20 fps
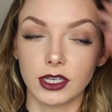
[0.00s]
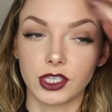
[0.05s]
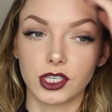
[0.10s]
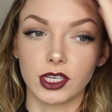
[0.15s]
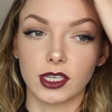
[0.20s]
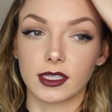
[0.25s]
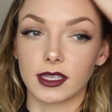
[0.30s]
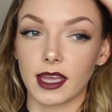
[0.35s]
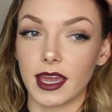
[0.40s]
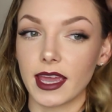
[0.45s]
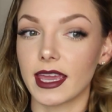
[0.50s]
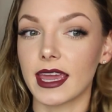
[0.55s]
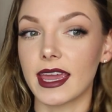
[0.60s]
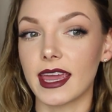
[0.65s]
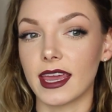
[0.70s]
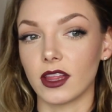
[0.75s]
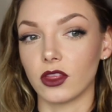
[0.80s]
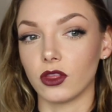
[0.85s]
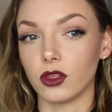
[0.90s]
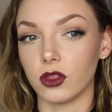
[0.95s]
It's just like
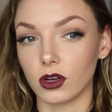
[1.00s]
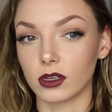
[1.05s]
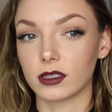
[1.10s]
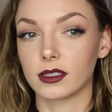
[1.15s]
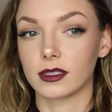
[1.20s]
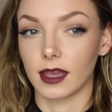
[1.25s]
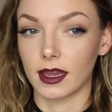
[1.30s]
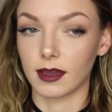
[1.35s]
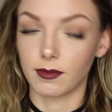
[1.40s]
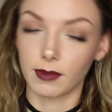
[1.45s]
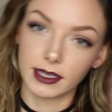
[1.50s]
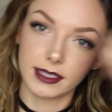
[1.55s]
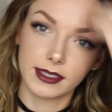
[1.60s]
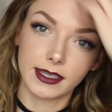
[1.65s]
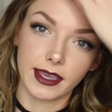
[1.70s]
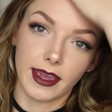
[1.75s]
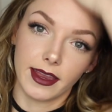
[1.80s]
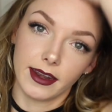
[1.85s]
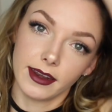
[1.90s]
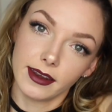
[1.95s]
it looks like my
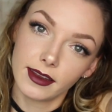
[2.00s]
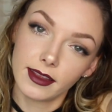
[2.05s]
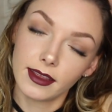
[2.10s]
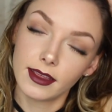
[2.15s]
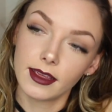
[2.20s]
skin.